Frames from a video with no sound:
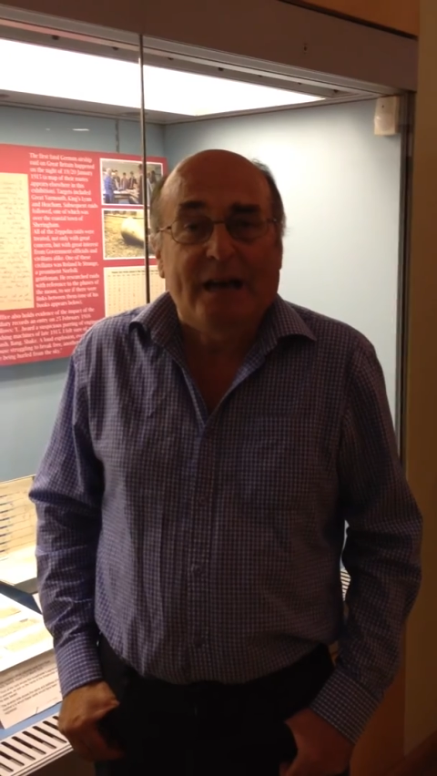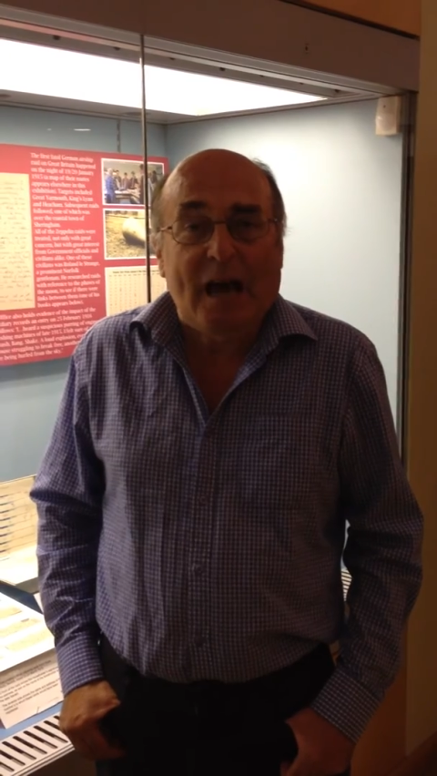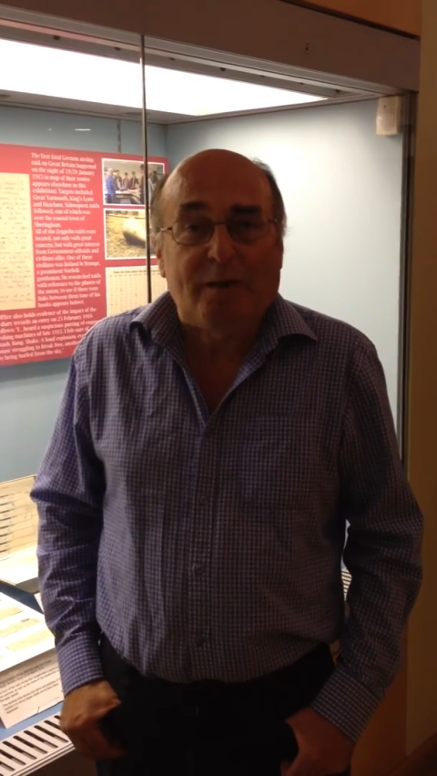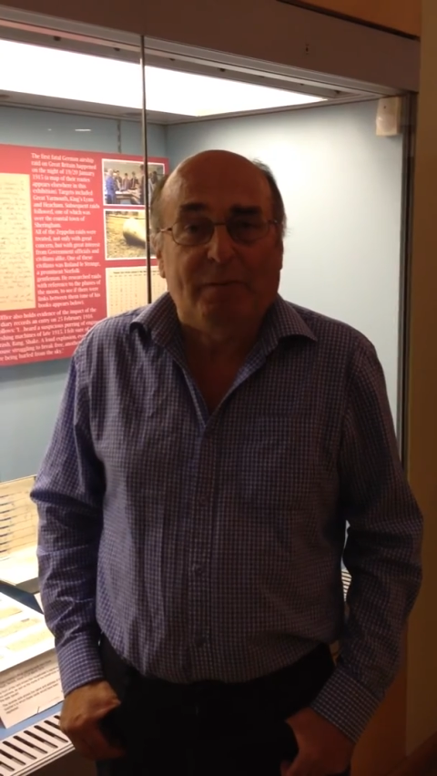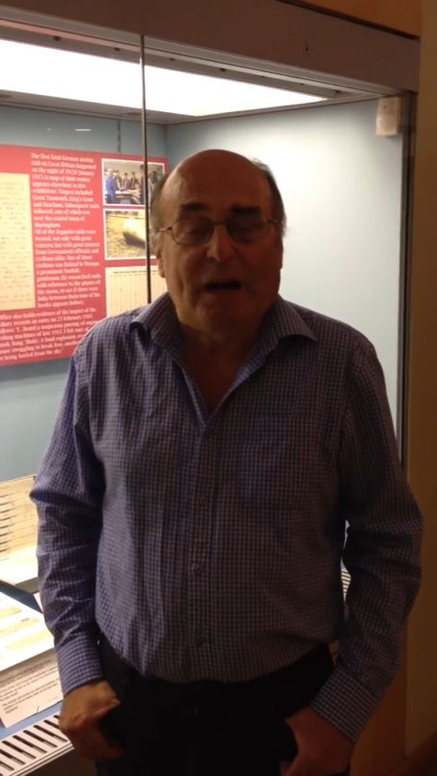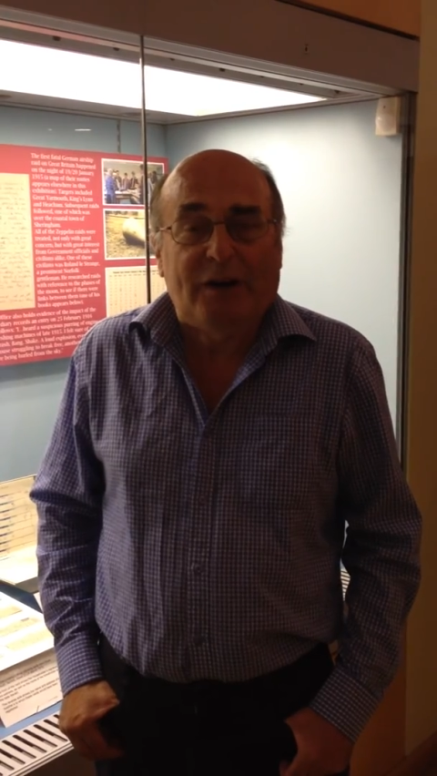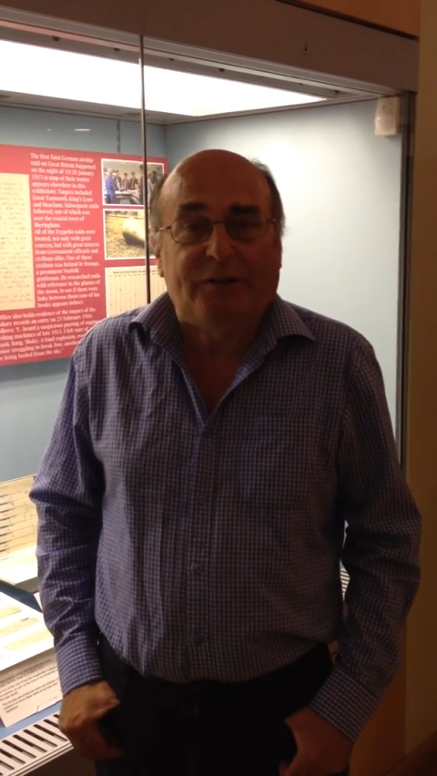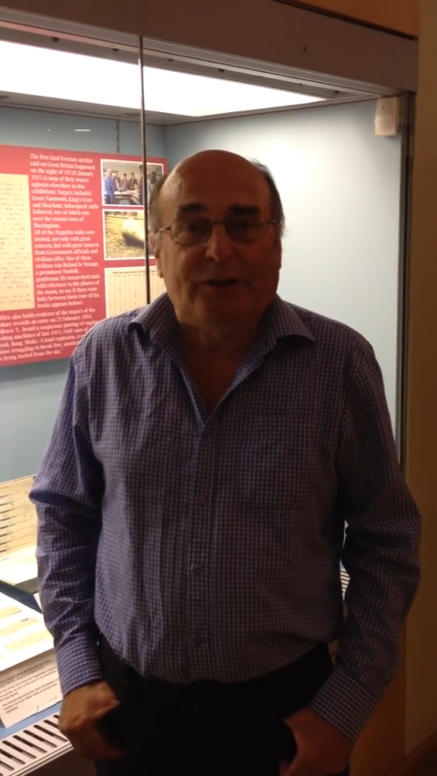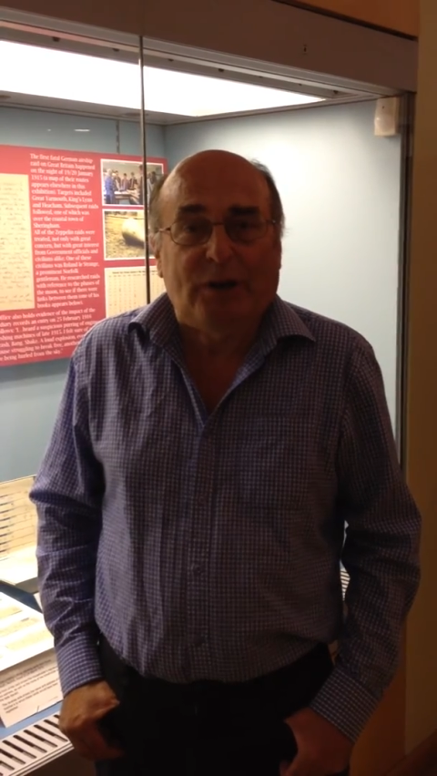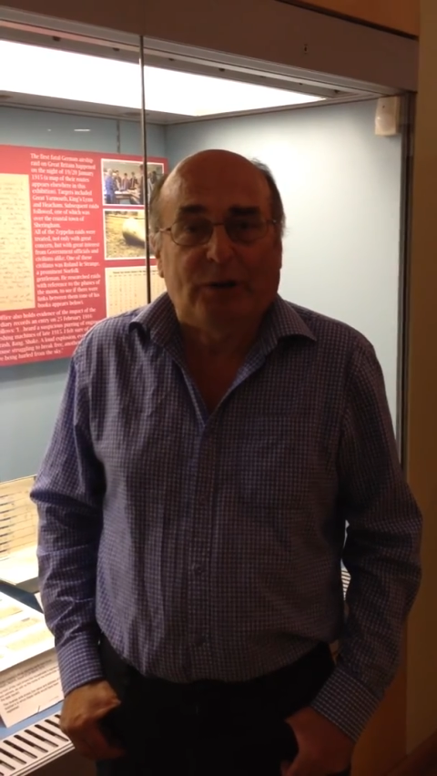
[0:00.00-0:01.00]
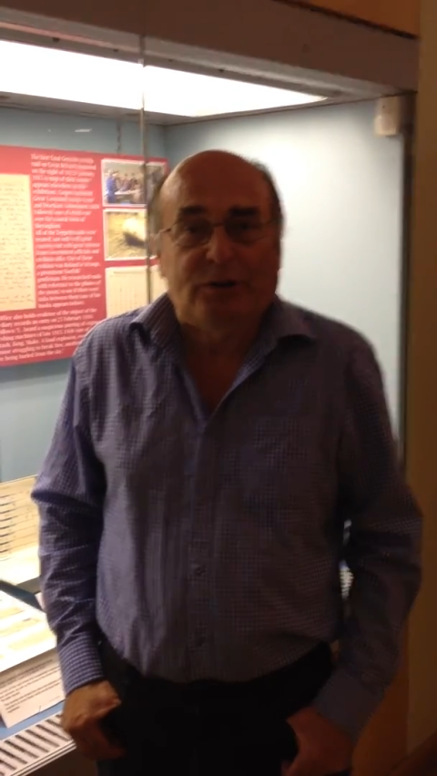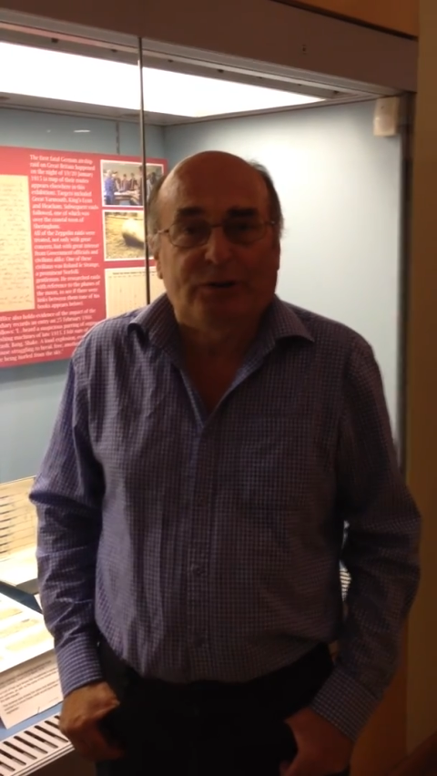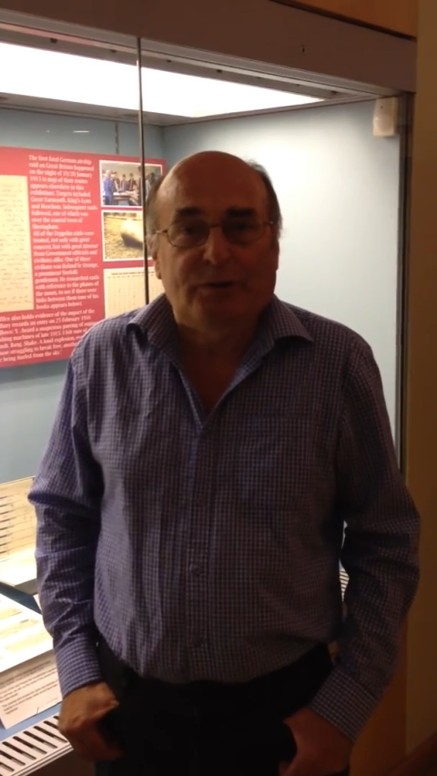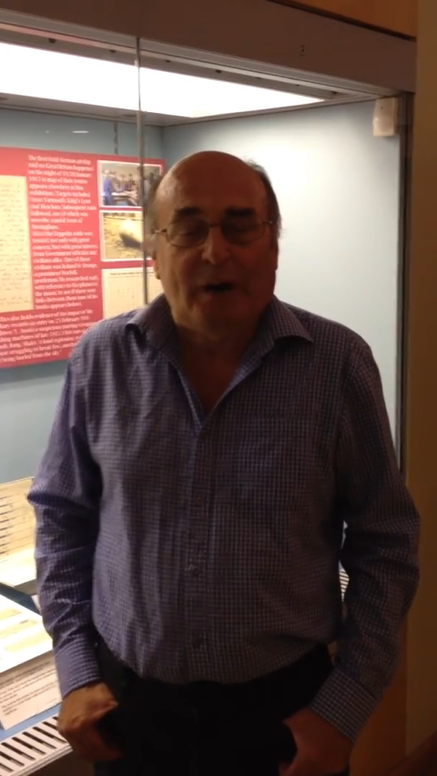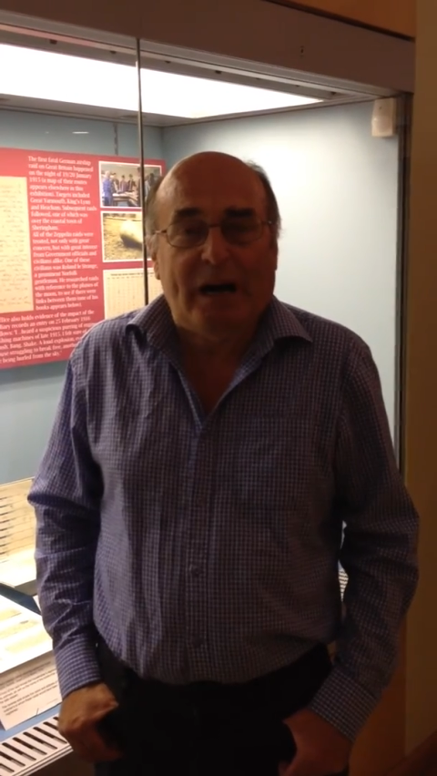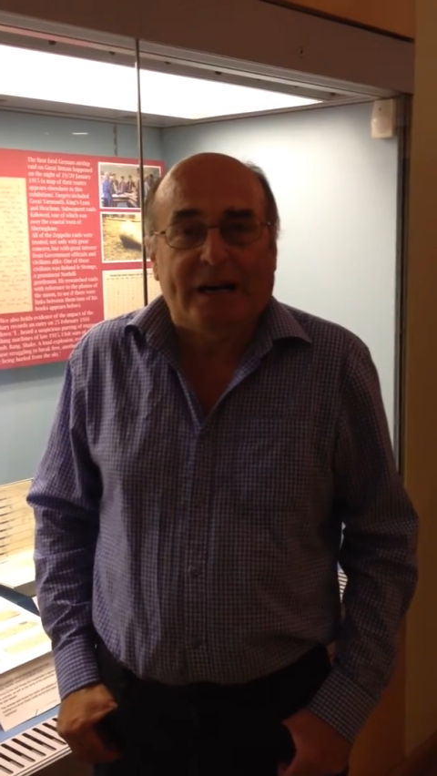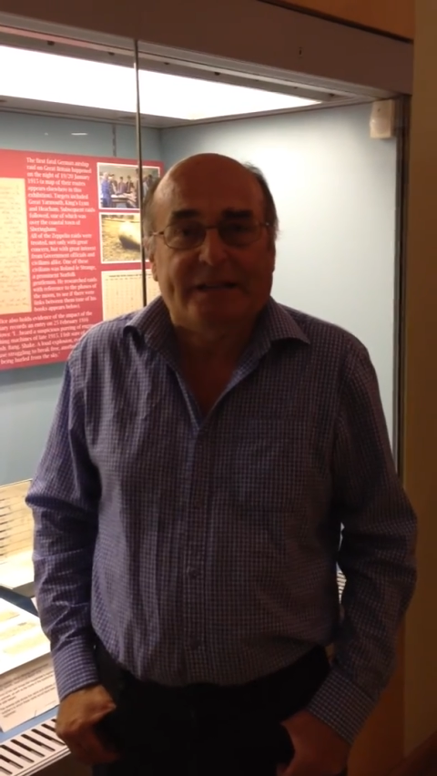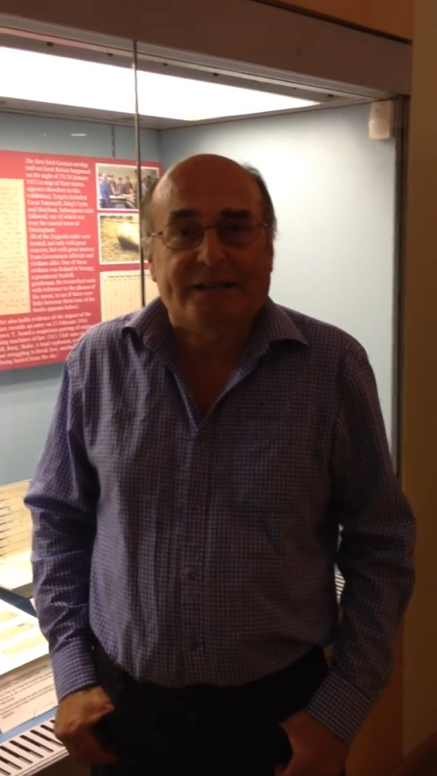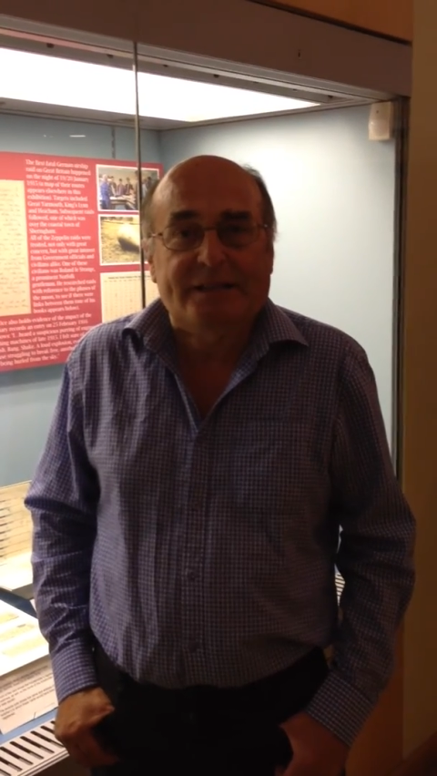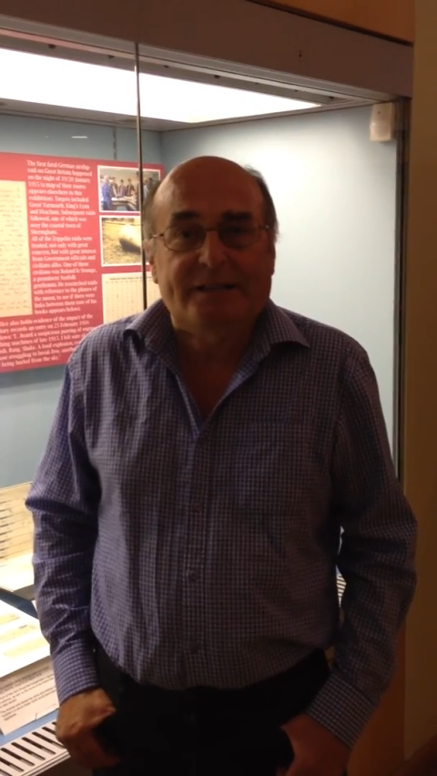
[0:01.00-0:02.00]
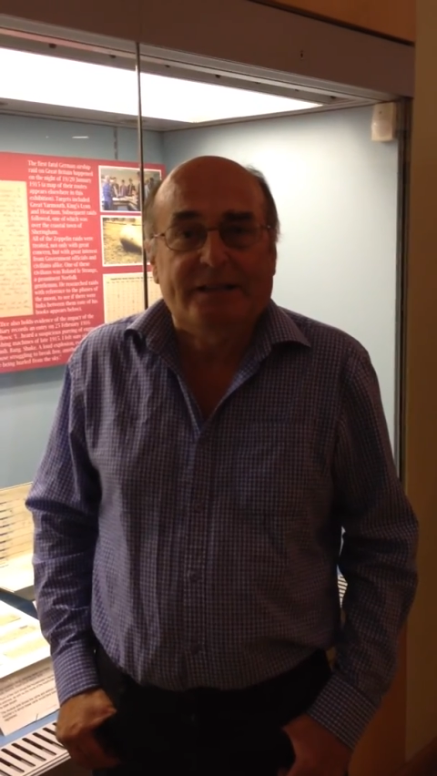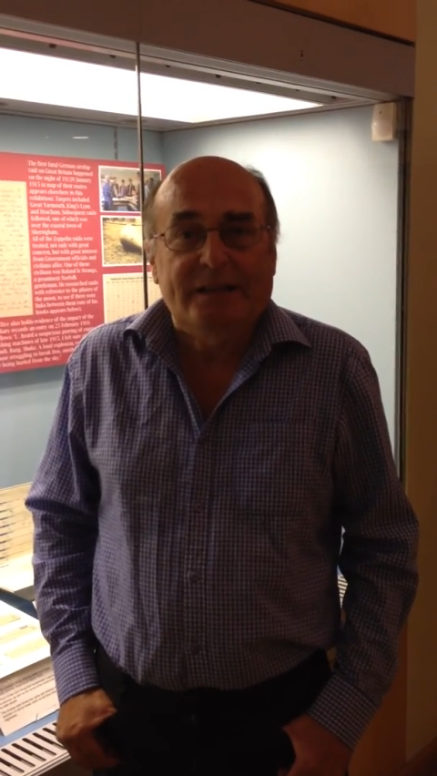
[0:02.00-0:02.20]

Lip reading: and passed on to us.